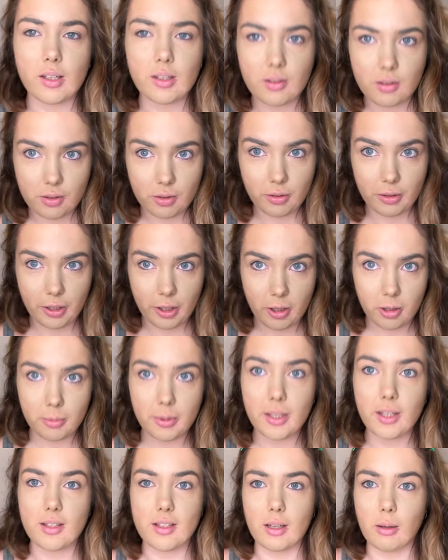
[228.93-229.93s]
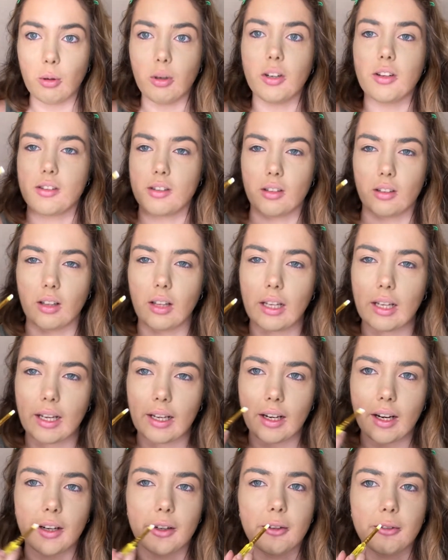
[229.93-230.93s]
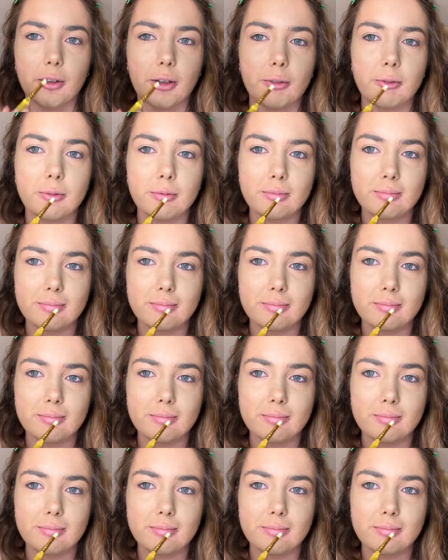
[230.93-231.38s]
So now, because I want it to look like I kind of have